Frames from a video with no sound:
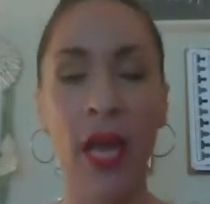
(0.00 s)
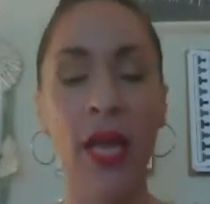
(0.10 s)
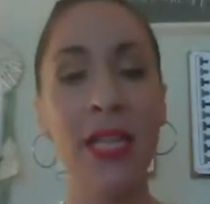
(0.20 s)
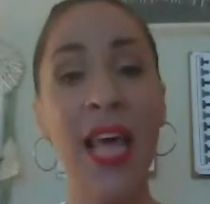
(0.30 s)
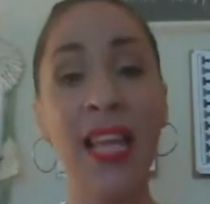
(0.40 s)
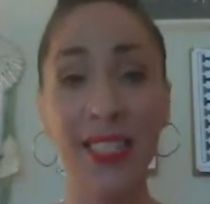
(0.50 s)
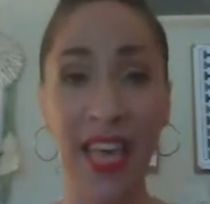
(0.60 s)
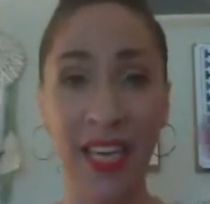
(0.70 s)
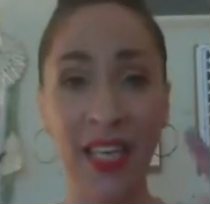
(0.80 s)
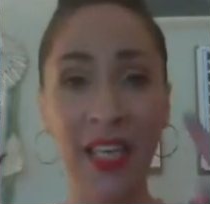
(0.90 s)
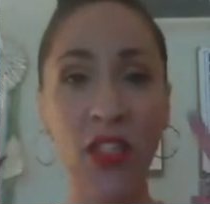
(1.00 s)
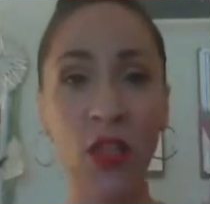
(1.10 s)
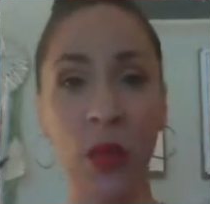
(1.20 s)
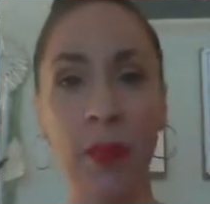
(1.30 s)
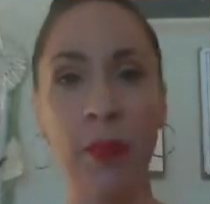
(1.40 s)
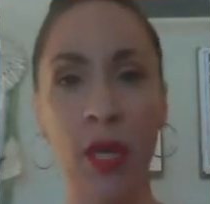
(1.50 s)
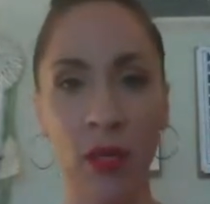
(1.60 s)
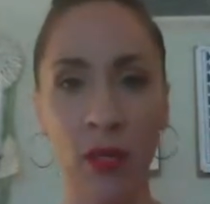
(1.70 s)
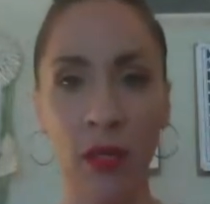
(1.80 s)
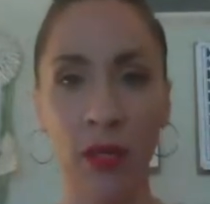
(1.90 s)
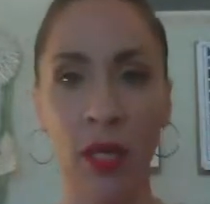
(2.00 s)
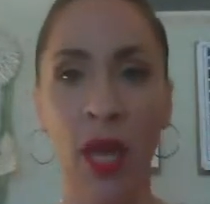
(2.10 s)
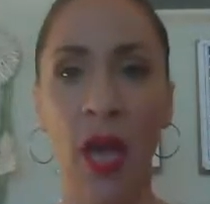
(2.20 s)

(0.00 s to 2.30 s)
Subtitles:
The second is dream killers.